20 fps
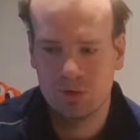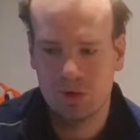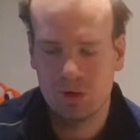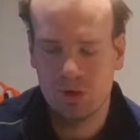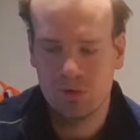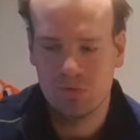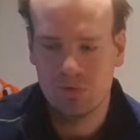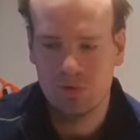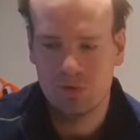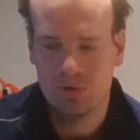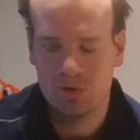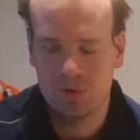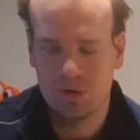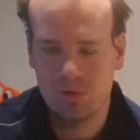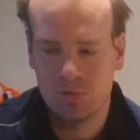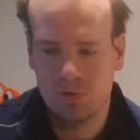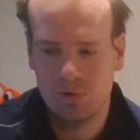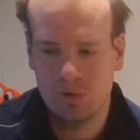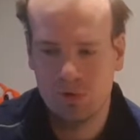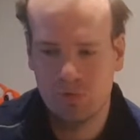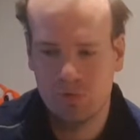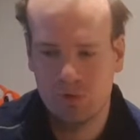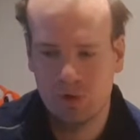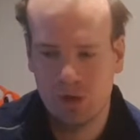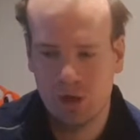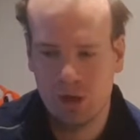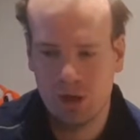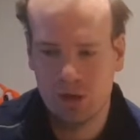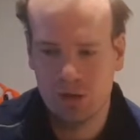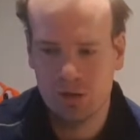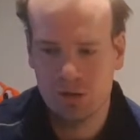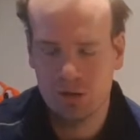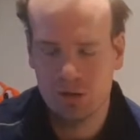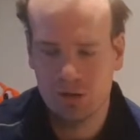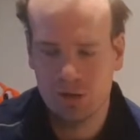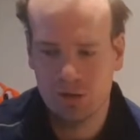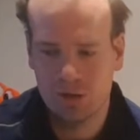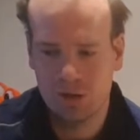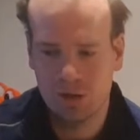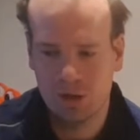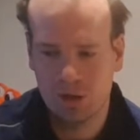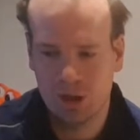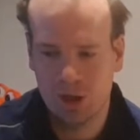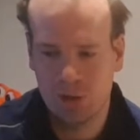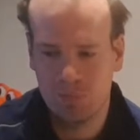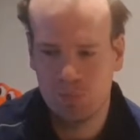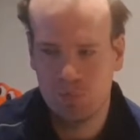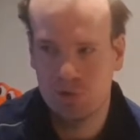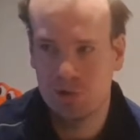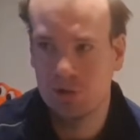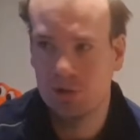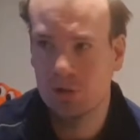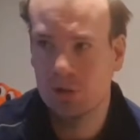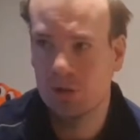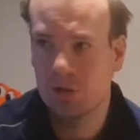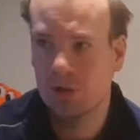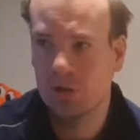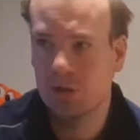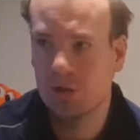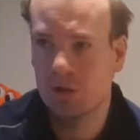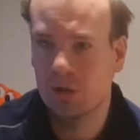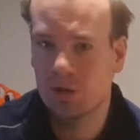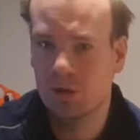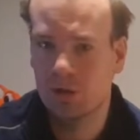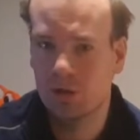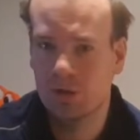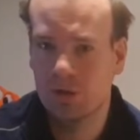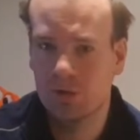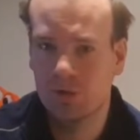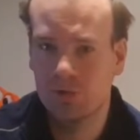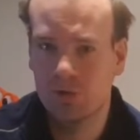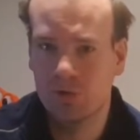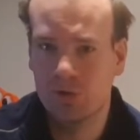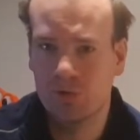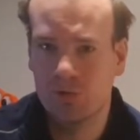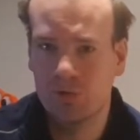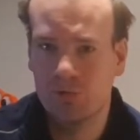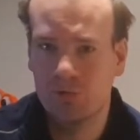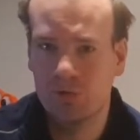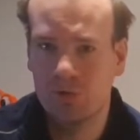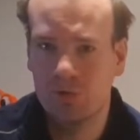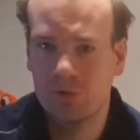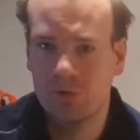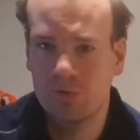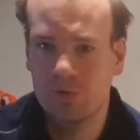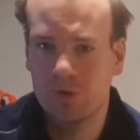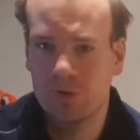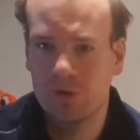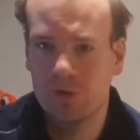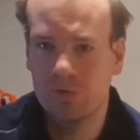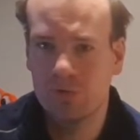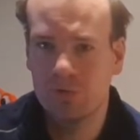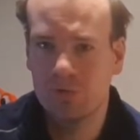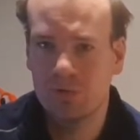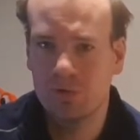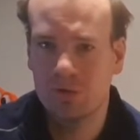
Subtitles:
I think it was one of the last clips in the drone video.